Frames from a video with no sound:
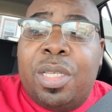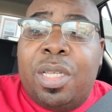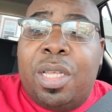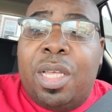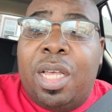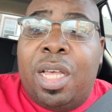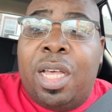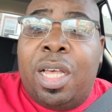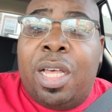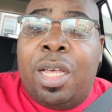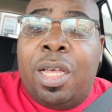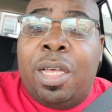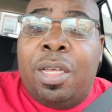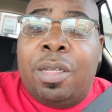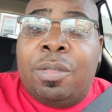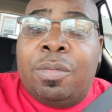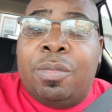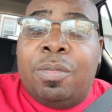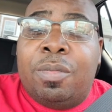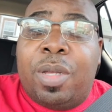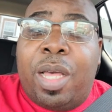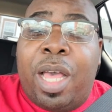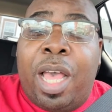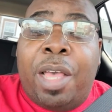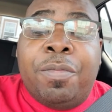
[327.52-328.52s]

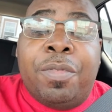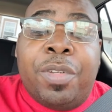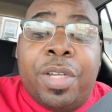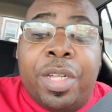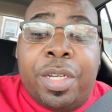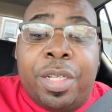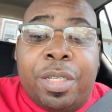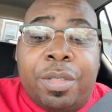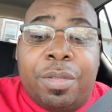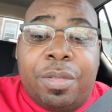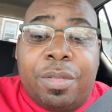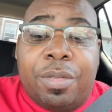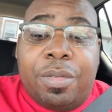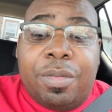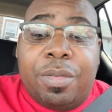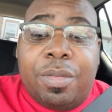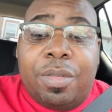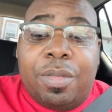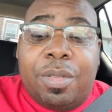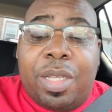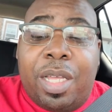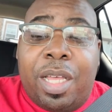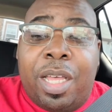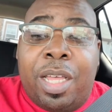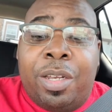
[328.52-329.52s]
I've done it.
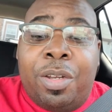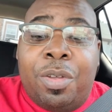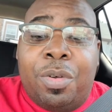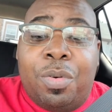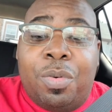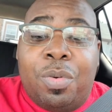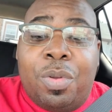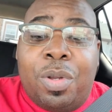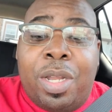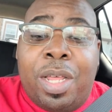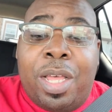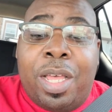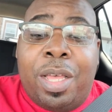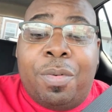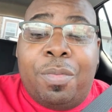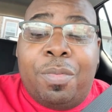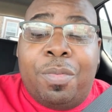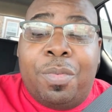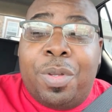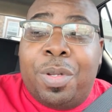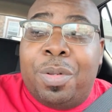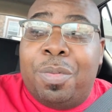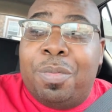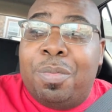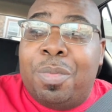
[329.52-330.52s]
I know a lot
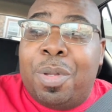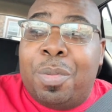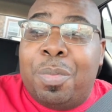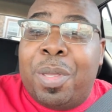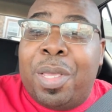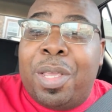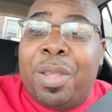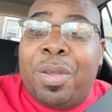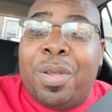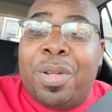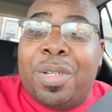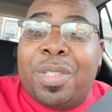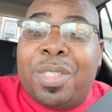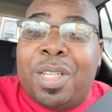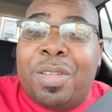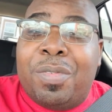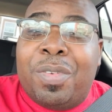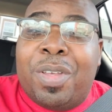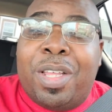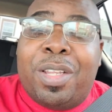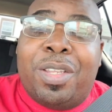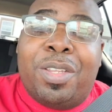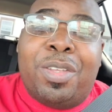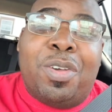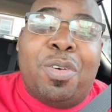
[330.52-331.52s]
with my parents. I've
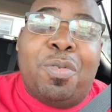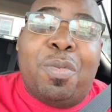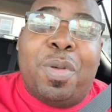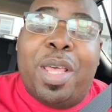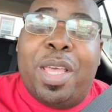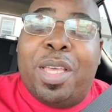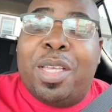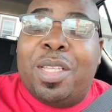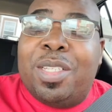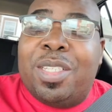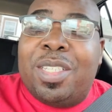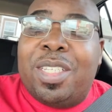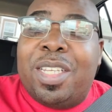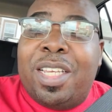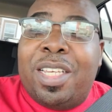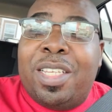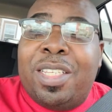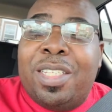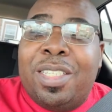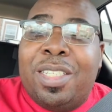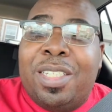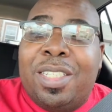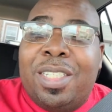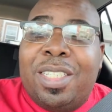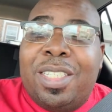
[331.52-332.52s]
had to go back and say,
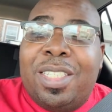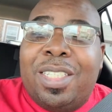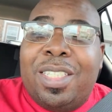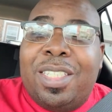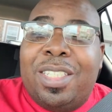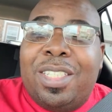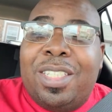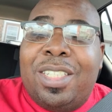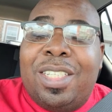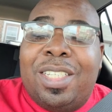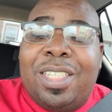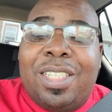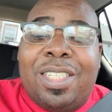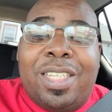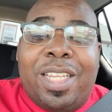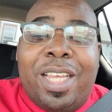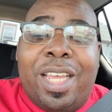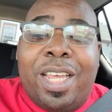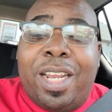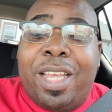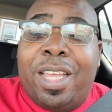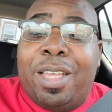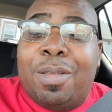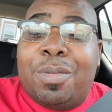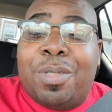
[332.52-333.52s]
geez,
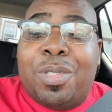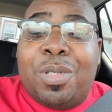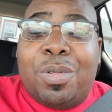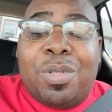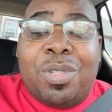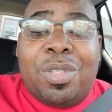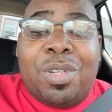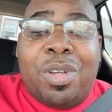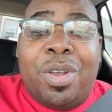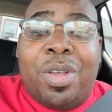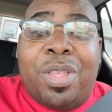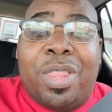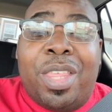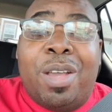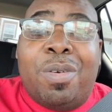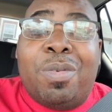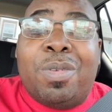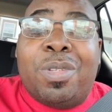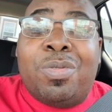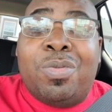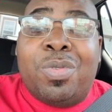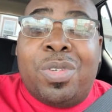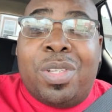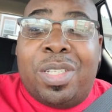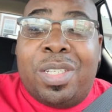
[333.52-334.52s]
Dad, I am so sorry. That
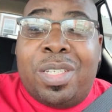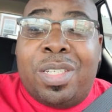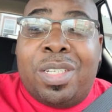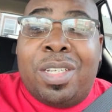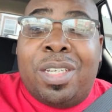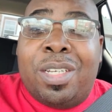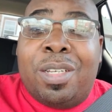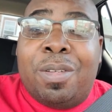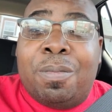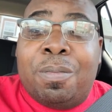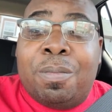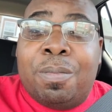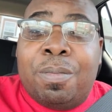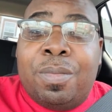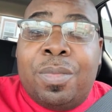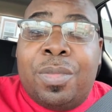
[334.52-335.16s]
was really dumb.